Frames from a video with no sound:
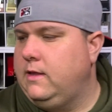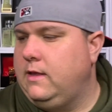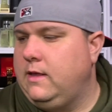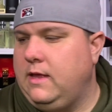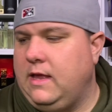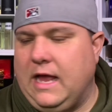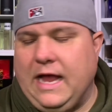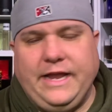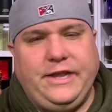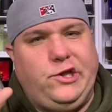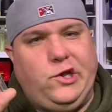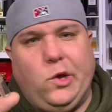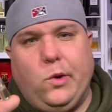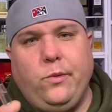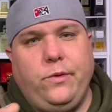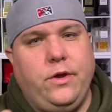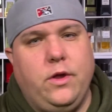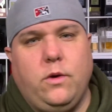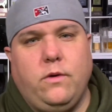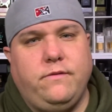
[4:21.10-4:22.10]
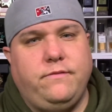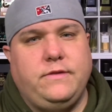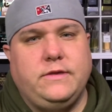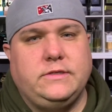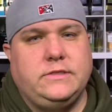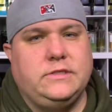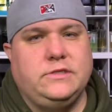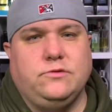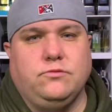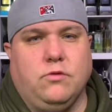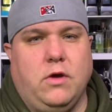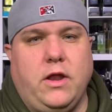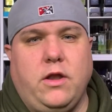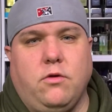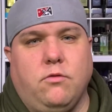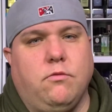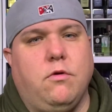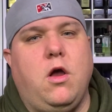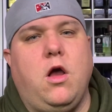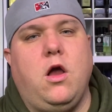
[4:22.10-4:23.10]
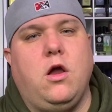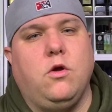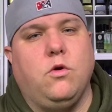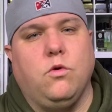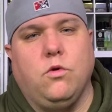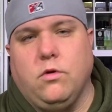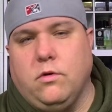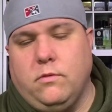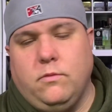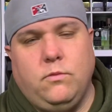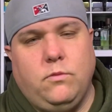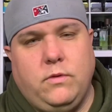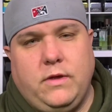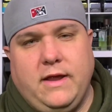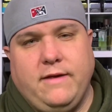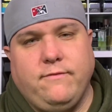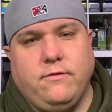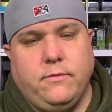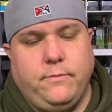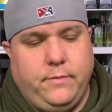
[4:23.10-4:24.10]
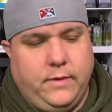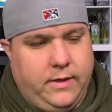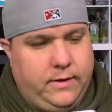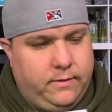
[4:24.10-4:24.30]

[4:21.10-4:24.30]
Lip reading: I don't know if this is right or wrong or whatever, but